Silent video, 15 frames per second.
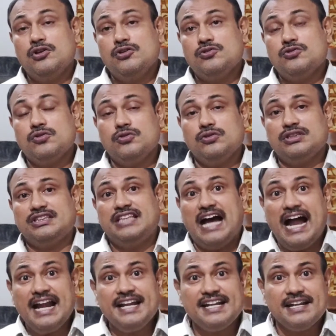So
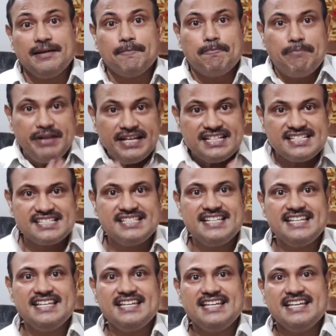that brings
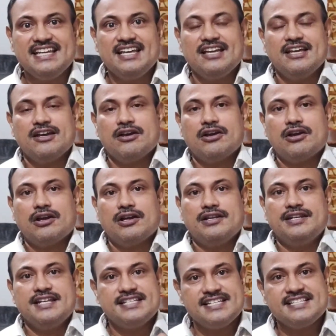the
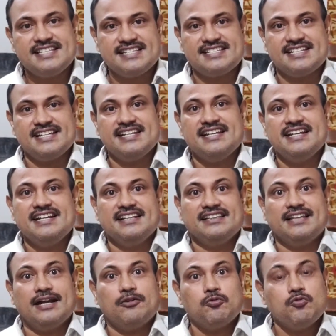necessity
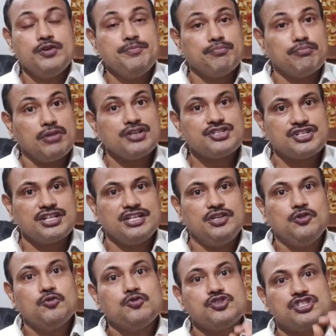that we must
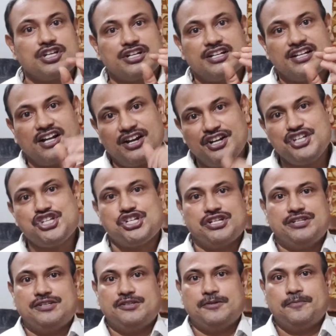use certain
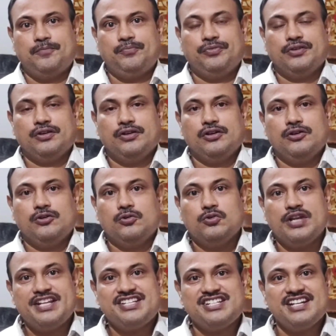conditions to
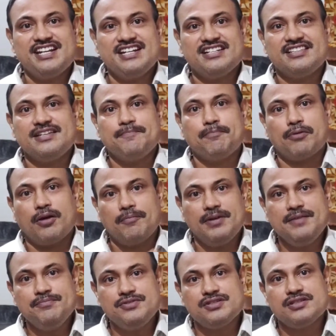restrict the
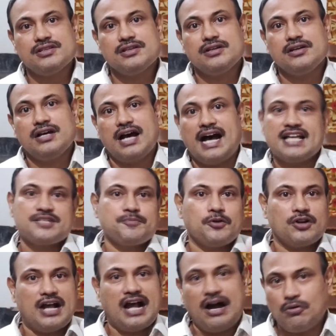problems as
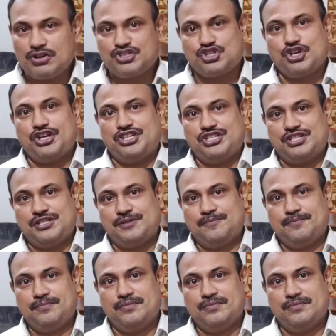per our choice,